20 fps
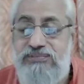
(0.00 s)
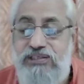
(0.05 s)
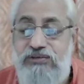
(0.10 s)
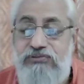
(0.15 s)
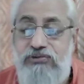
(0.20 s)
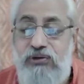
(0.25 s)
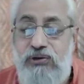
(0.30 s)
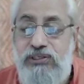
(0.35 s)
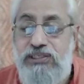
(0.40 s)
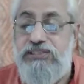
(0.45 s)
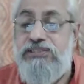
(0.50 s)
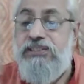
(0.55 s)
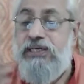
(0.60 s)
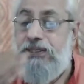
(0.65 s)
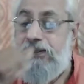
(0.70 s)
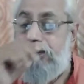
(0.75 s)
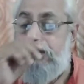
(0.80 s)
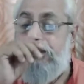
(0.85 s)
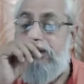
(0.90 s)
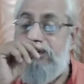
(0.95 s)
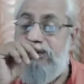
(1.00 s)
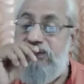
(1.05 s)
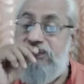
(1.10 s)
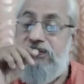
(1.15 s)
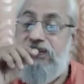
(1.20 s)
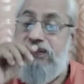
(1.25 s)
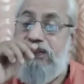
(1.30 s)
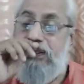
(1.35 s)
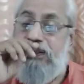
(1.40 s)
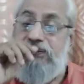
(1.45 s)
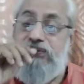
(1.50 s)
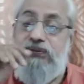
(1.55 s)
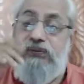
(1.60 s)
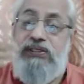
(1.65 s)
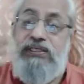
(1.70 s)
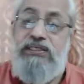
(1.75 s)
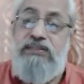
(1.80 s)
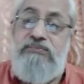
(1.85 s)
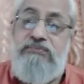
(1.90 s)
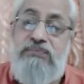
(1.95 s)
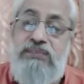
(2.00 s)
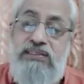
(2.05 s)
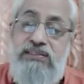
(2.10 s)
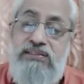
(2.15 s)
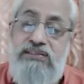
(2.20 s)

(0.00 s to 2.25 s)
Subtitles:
If you want to state, this is the real Turiyam.